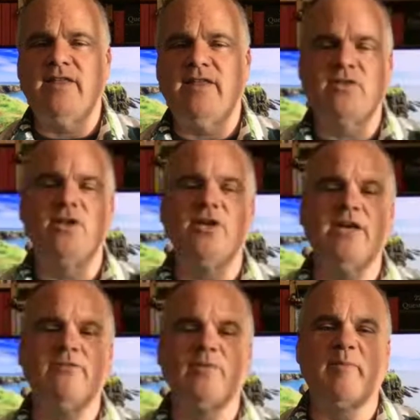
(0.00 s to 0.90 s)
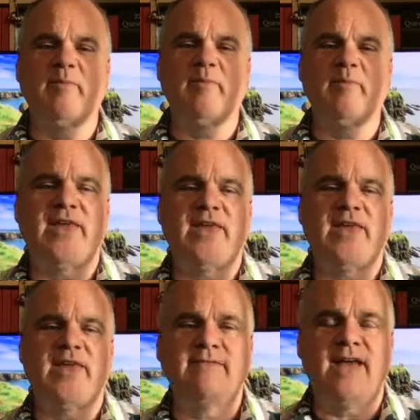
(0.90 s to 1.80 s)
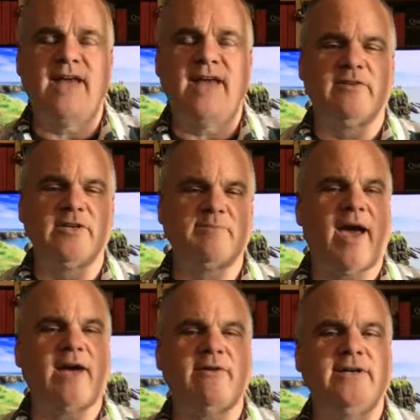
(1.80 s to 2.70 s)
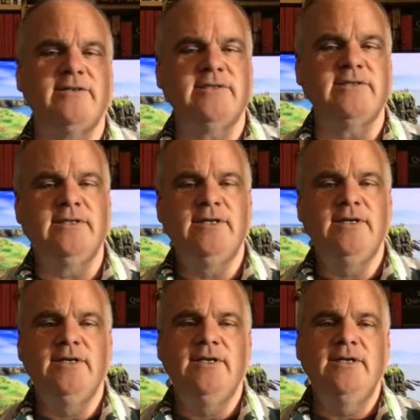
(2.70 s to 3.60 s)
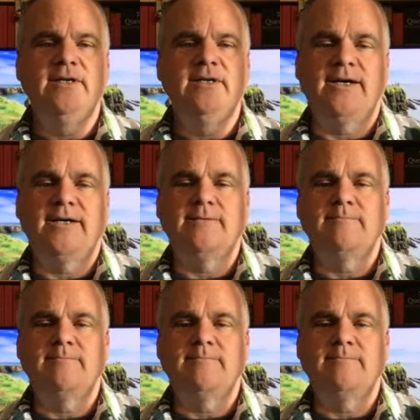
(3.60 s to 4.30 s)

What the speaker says: So they're looking for people with that diverse background. And